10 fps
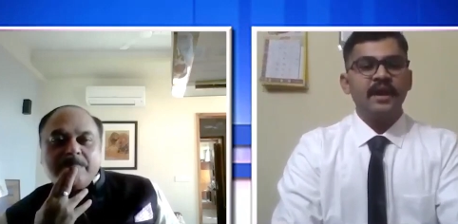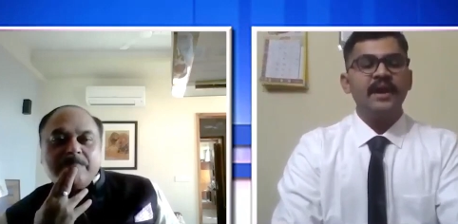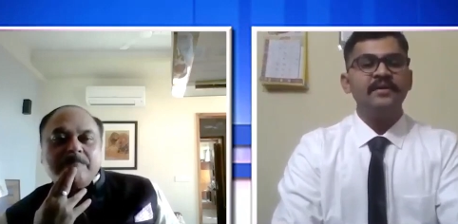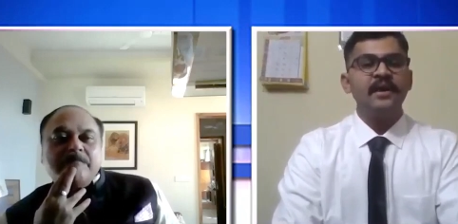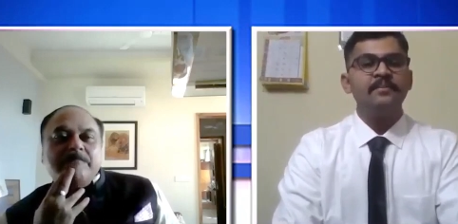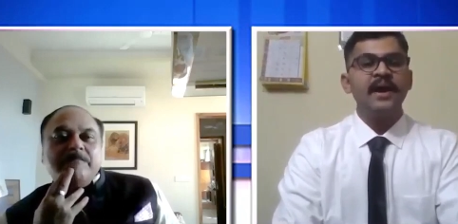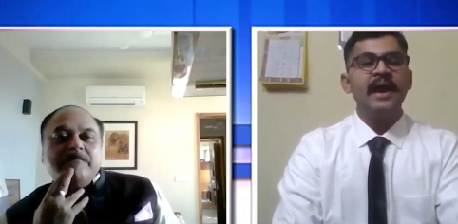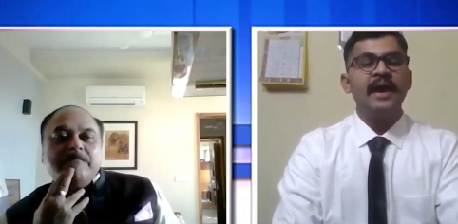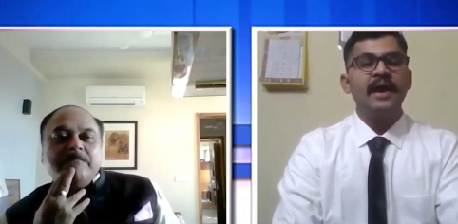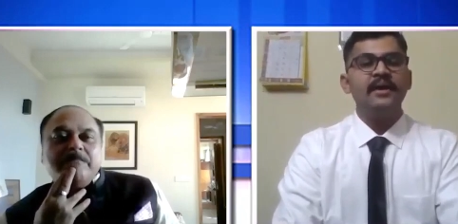Speaker 1: I have done
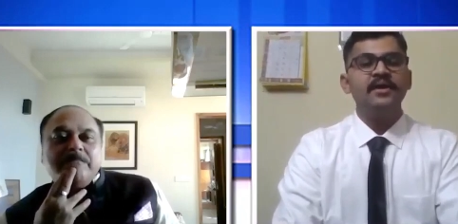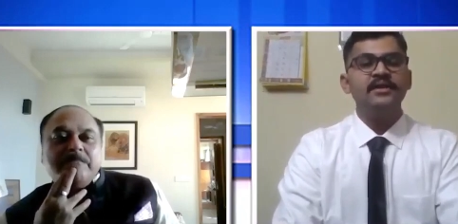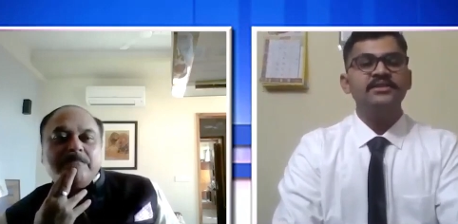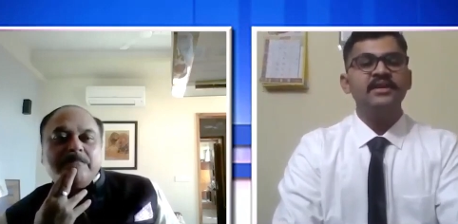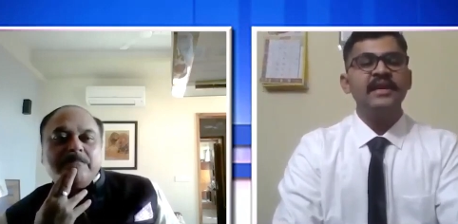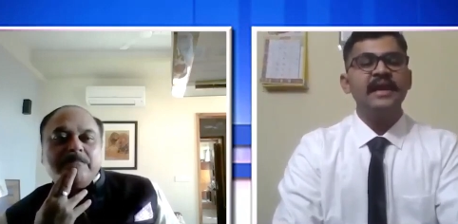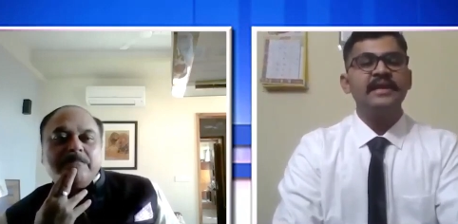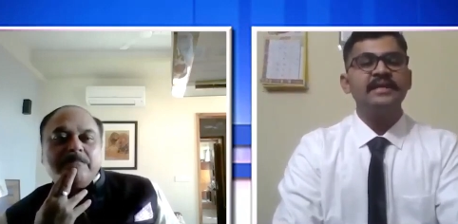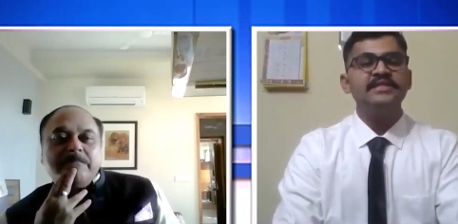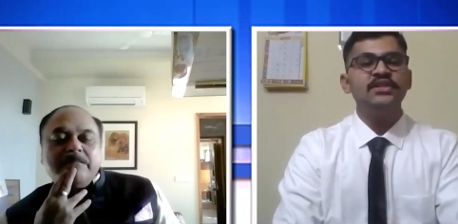my nursery,
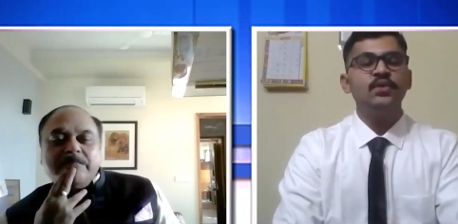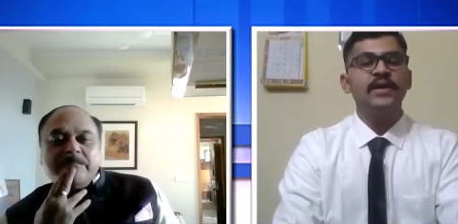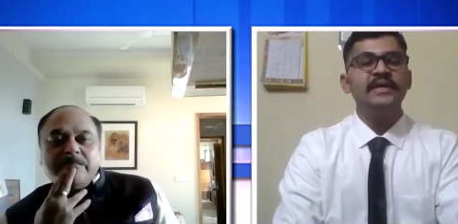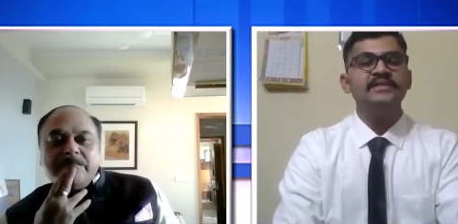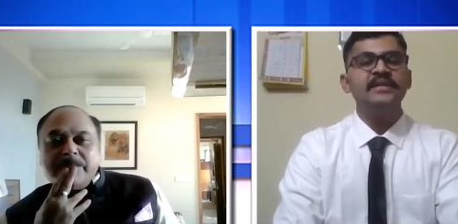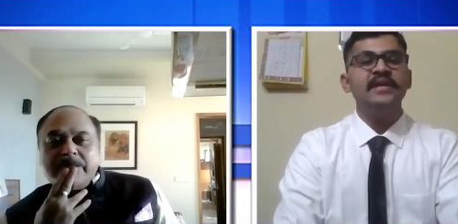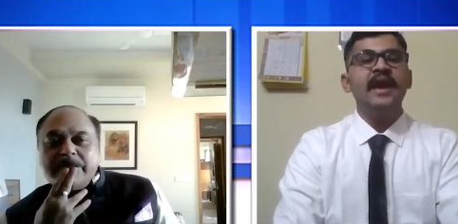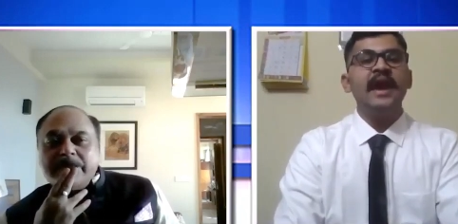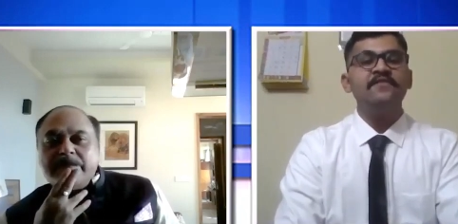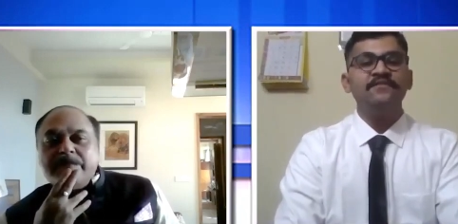LKG, UKG,
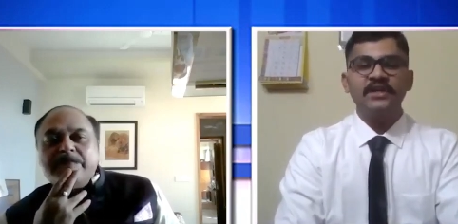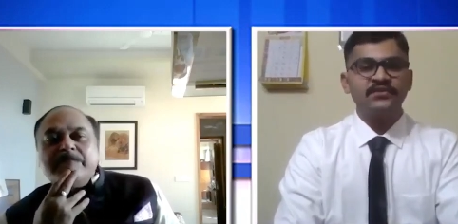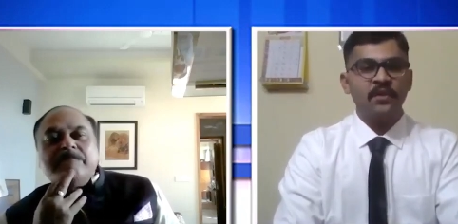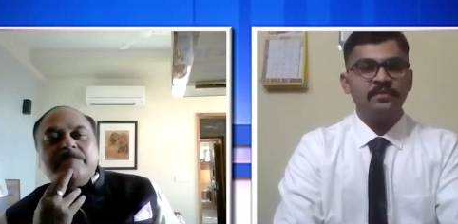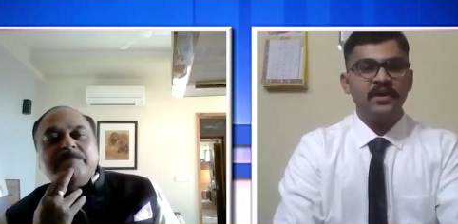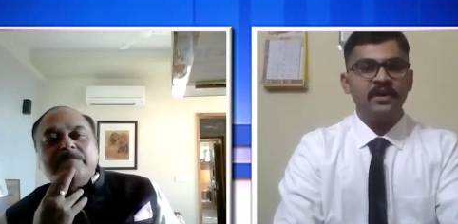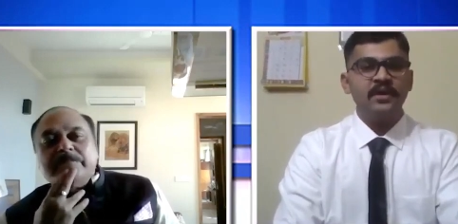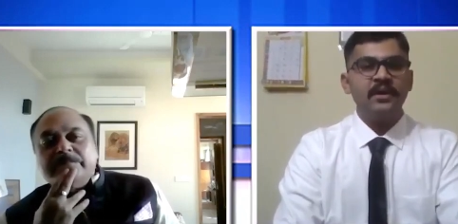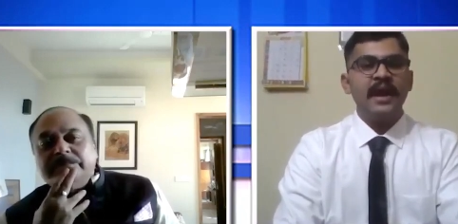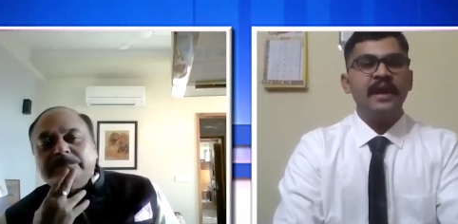and first from
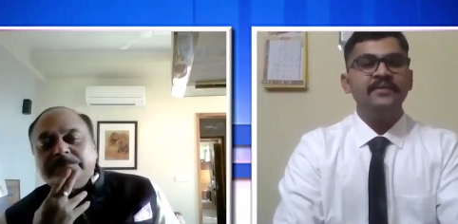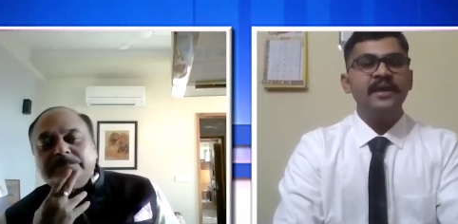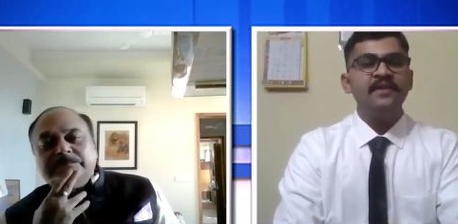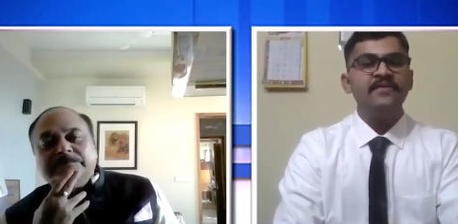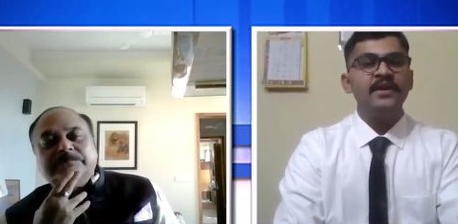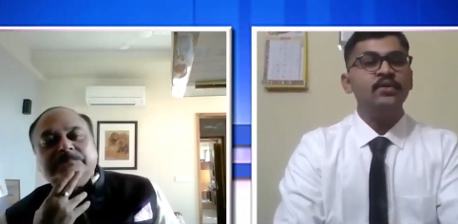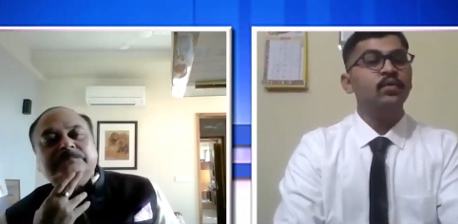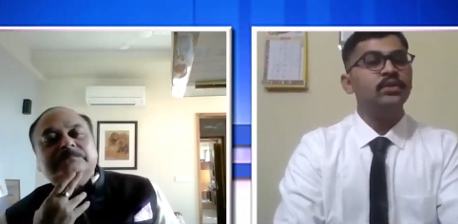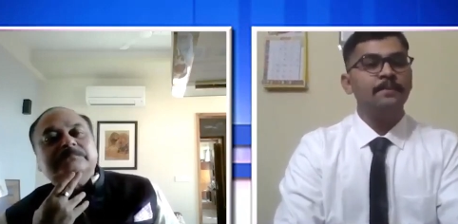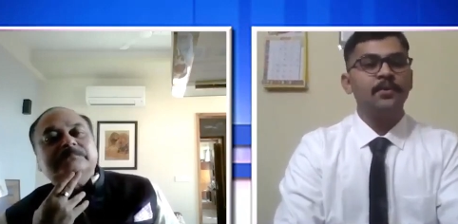there, and then I went to
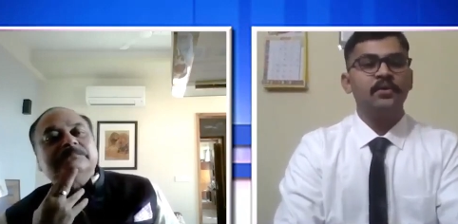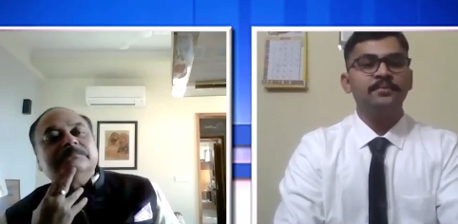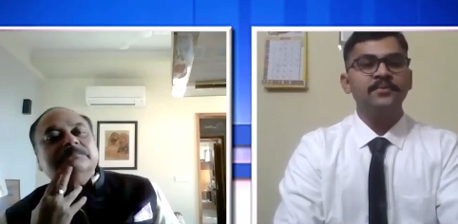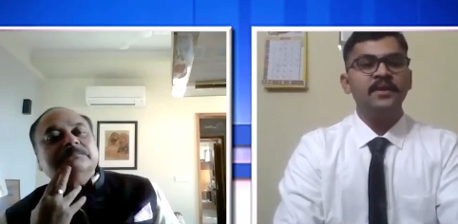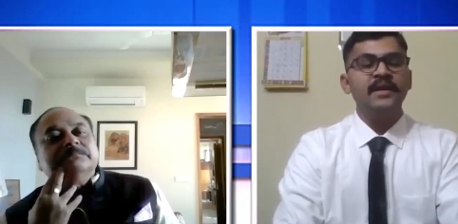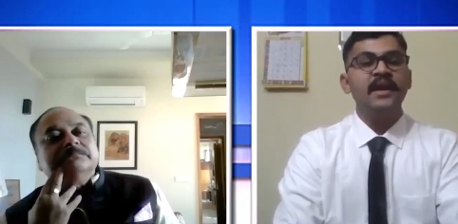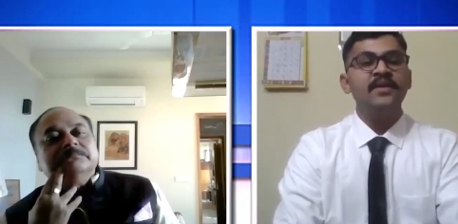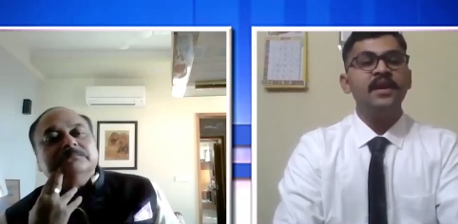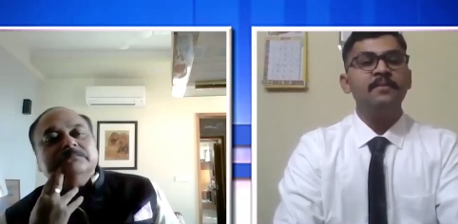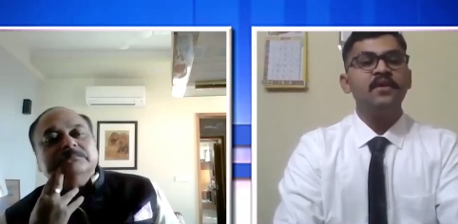Udhampur.
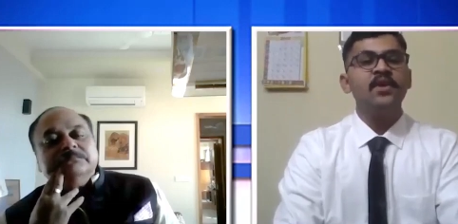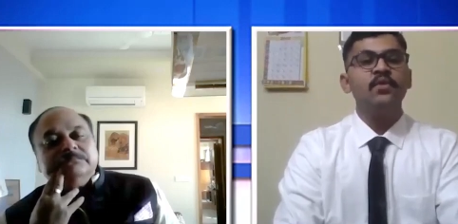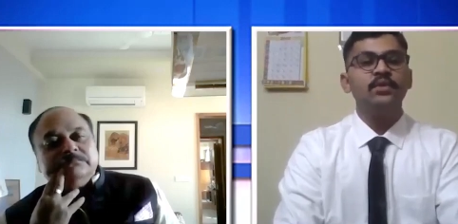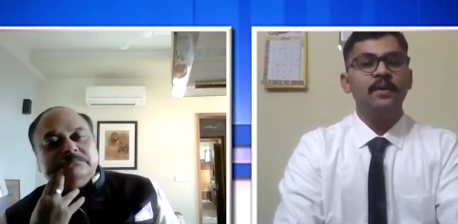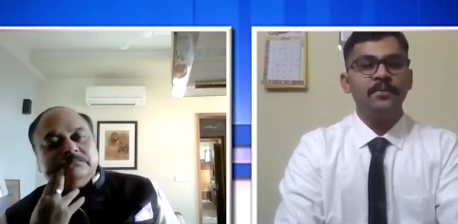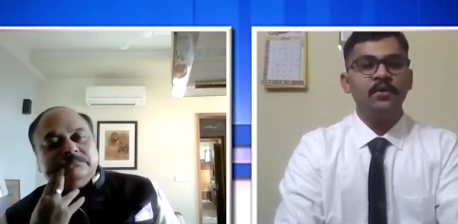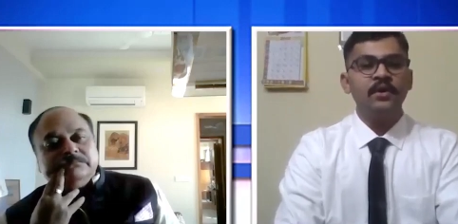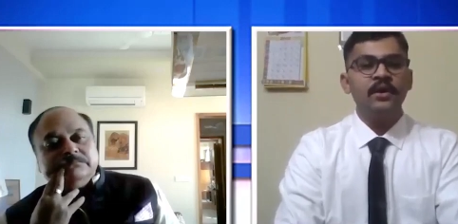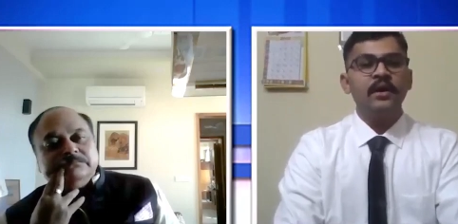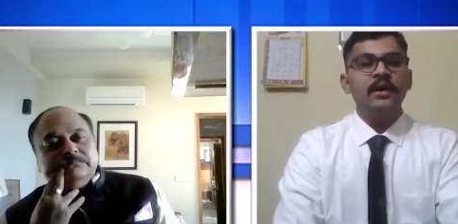KB number 1,
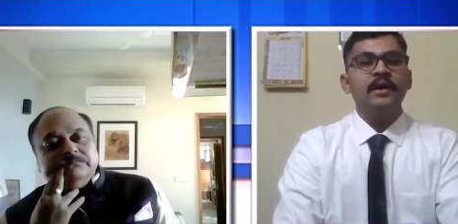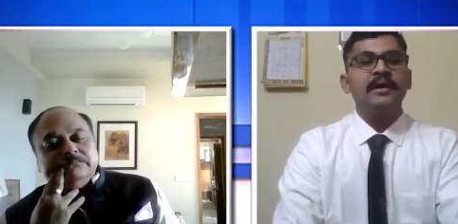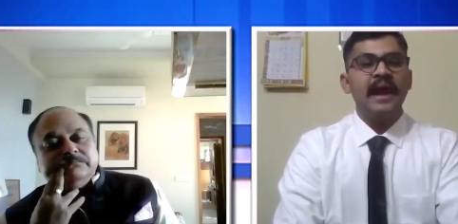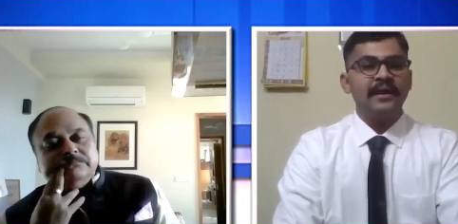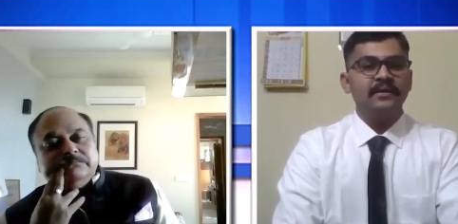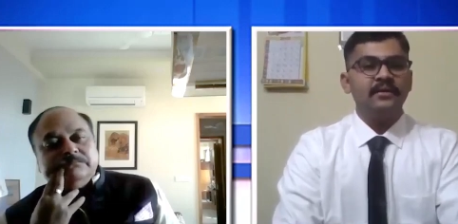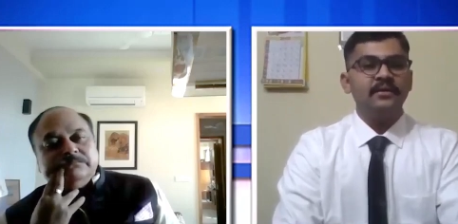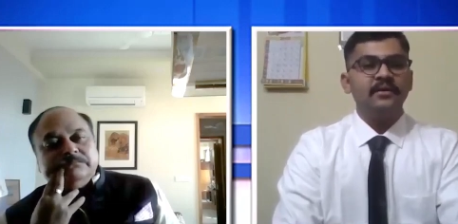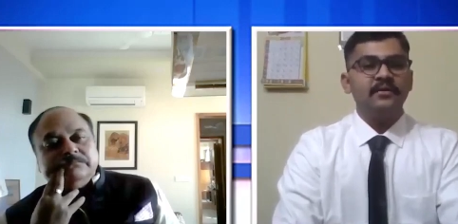Udhampur, Can.